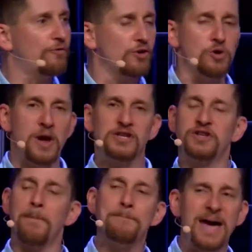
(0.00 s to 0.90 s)
for you is
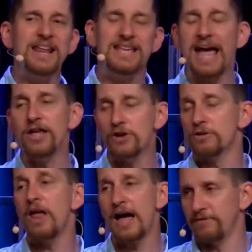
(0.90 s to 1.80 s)
to medicate your
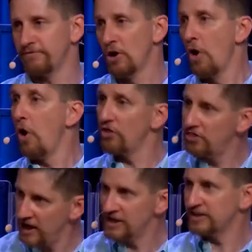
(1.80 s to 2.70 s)
life on
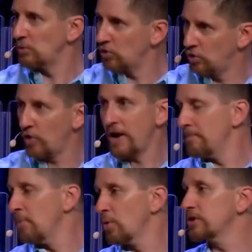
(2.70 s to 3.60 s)
things that will create
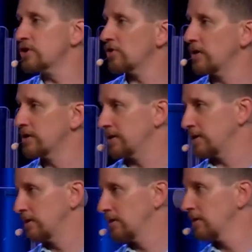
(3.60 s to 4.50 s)
more
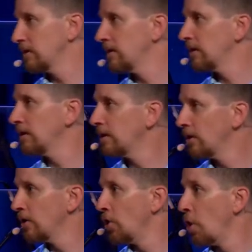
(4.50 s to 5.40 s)
destruction?
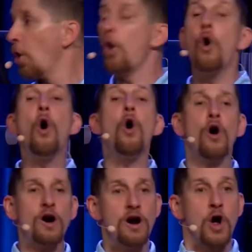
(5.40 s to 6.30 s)

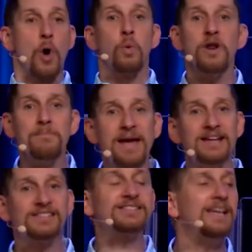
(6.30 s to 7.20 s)
Or would it
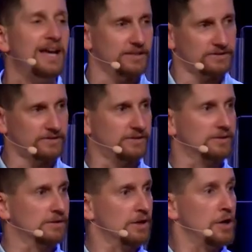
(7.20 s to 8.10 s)
make sense
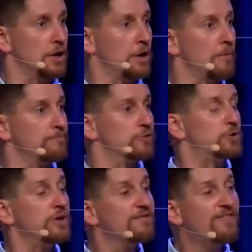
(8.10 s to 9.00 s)

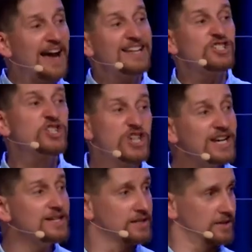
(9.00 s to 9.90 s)
to invite
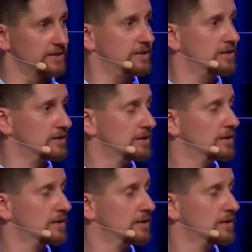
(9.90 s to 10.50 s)
Jesus